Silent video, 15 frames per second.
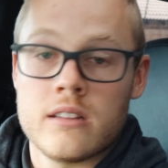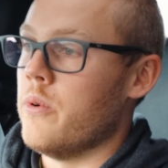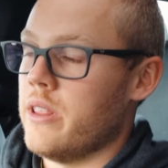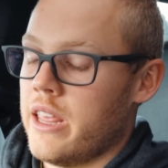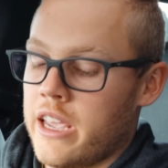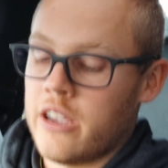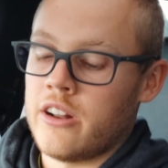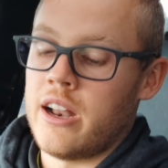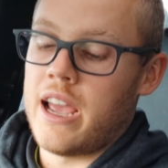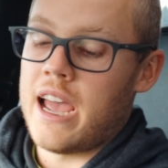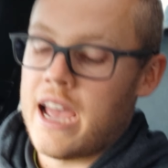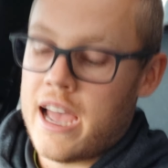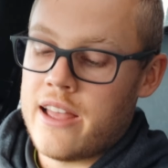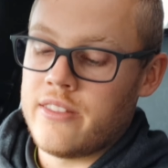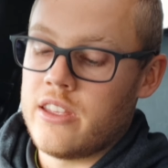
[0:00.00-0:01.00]
We're then going to
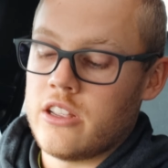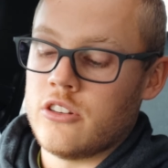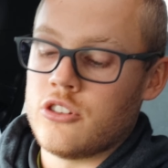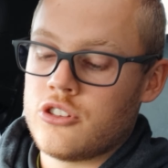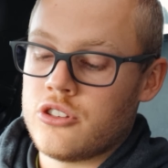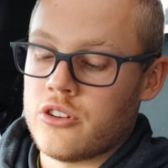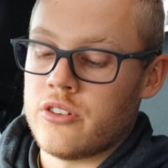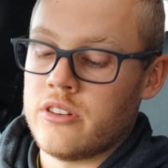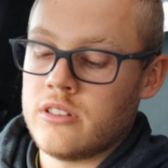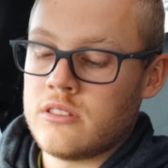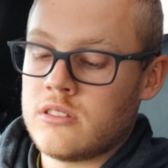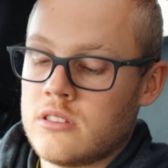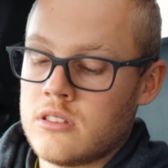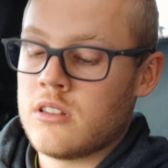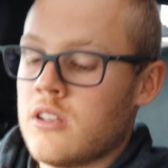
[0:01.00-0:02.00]
add the
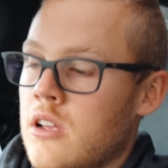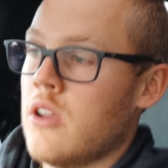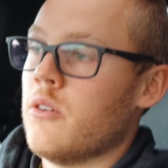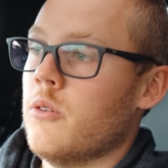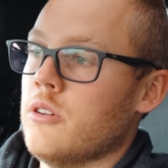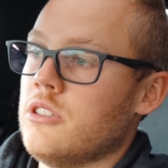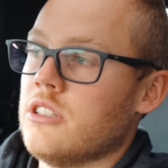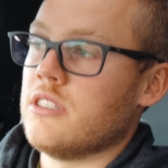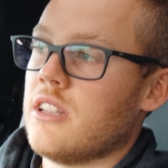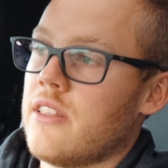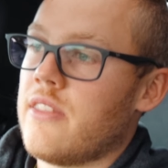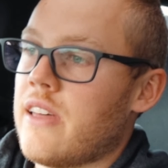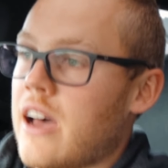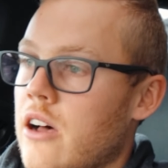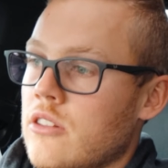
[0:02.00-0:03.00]
insurance, which is
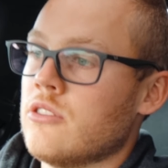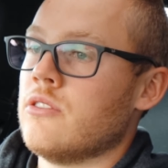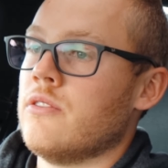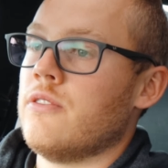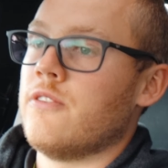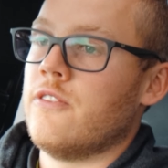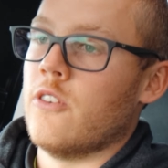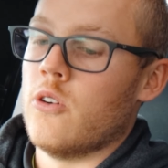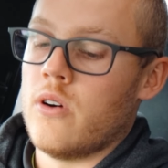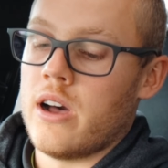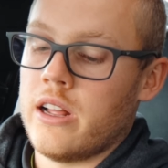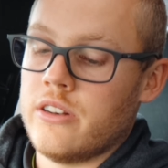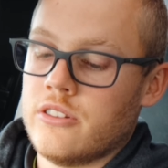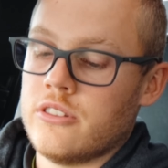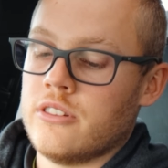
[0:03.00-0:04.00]

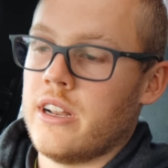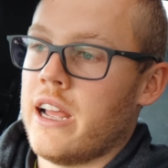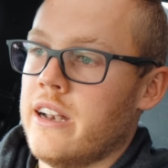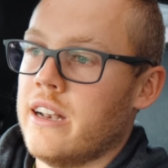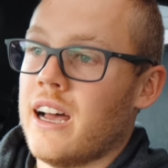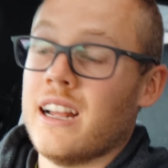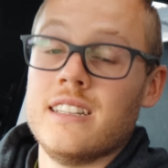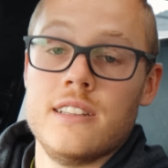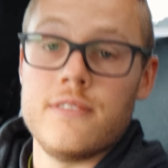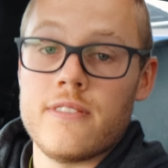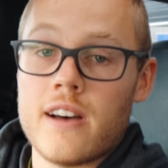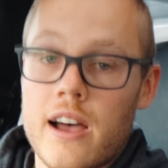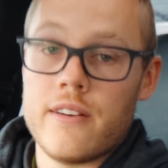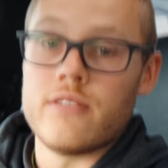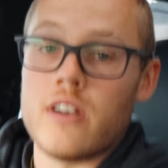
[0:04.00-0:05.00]

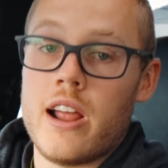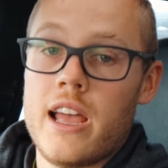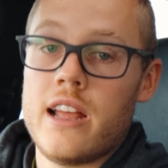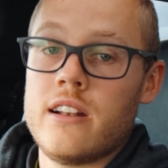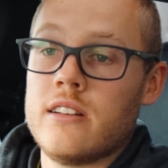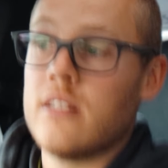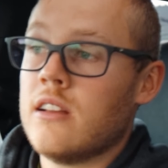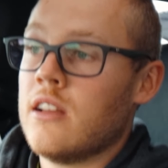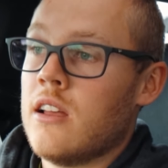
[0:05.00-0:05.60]
1,495 Rand.